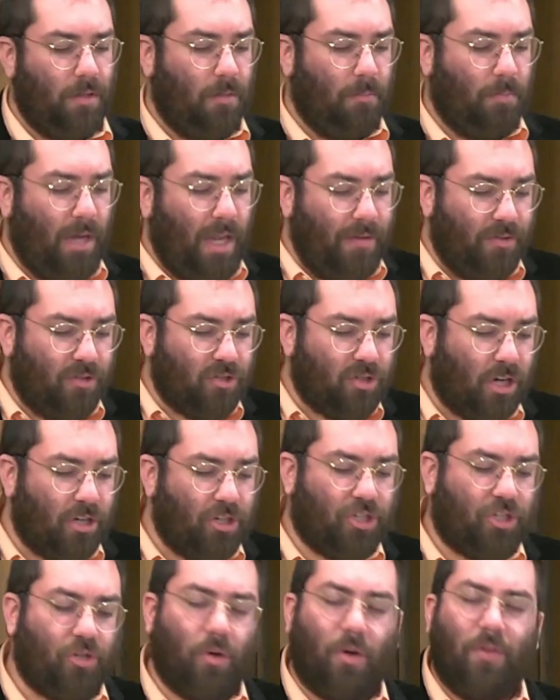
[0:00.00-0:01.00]
Believers are
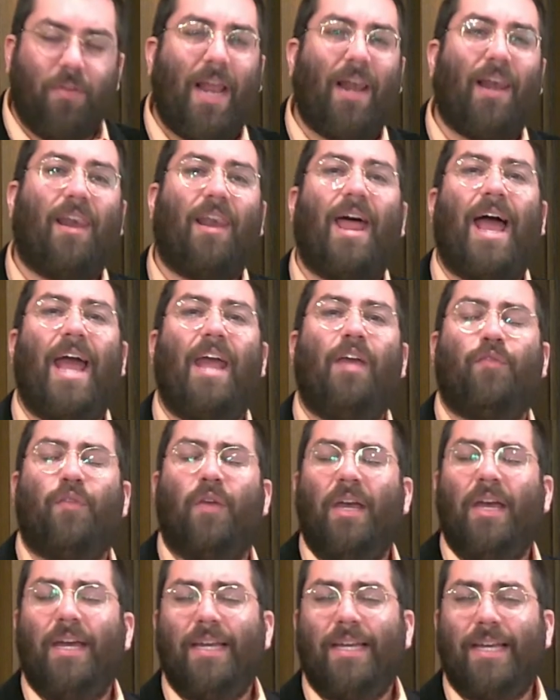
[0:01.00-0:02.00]
assured that life
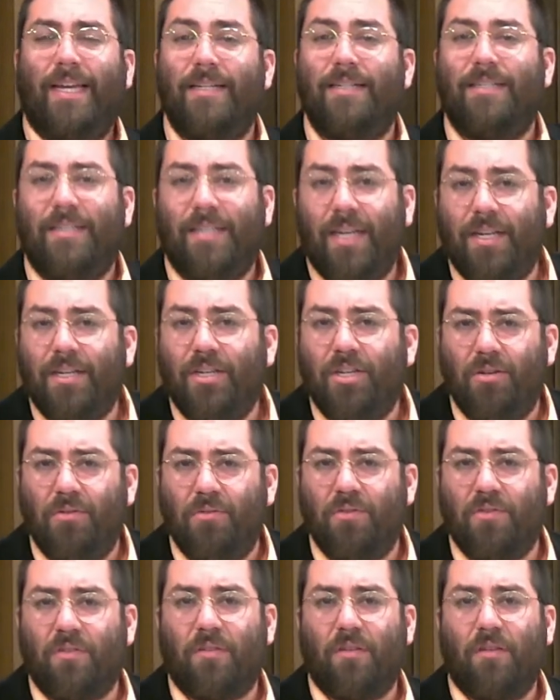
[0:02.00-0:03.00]

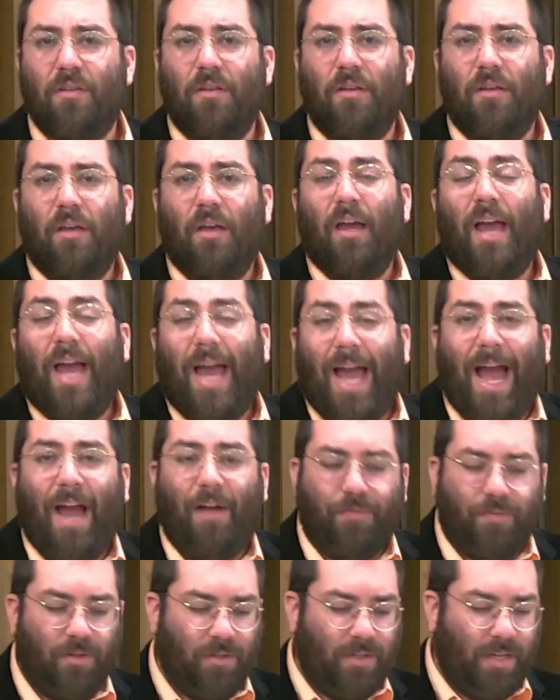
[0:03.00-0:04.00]
continues
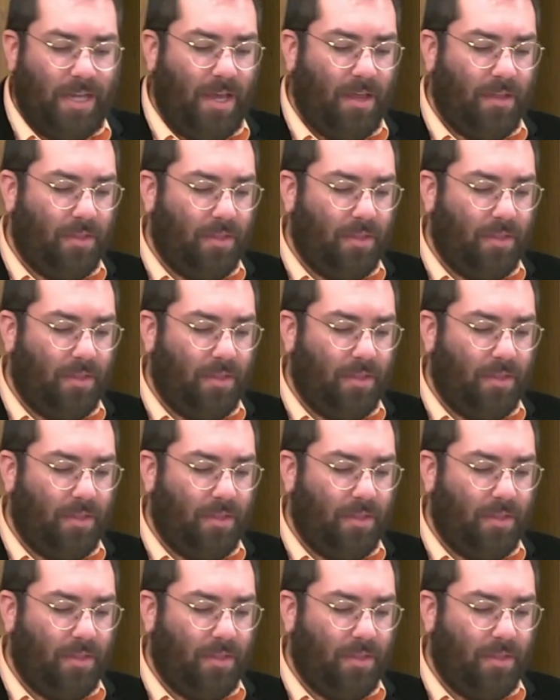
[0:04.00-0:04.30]
after death.